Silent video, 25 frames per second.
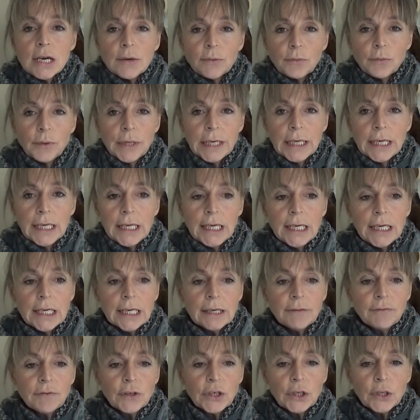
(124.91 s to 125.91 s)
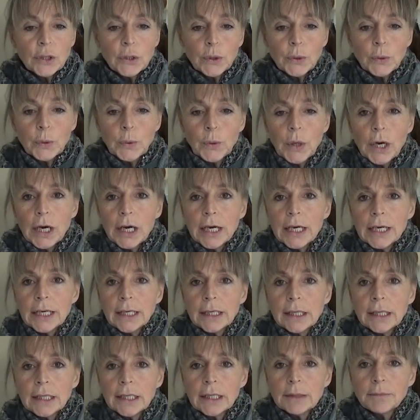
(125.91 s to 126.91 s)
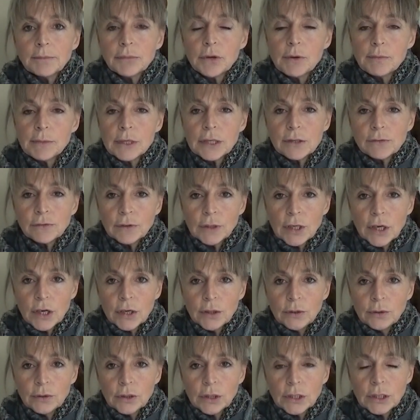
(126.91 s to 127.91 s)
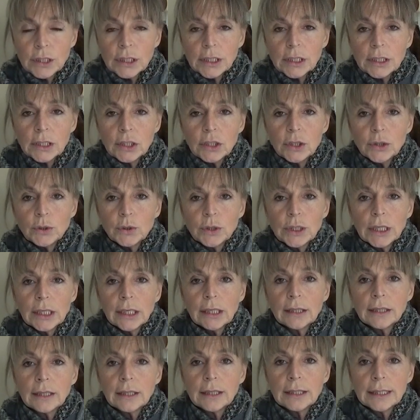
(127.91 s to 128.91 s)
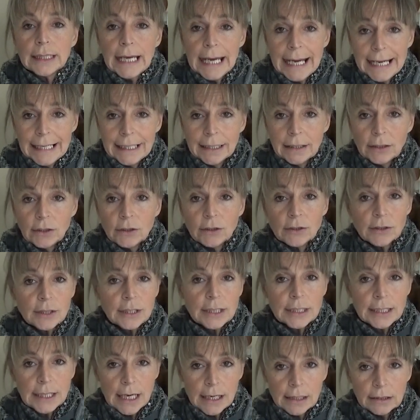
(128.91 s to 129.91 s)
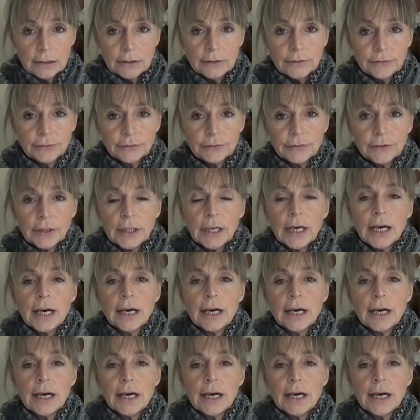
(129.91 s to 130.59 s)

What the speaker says: We give you a promissory note that you can then yourself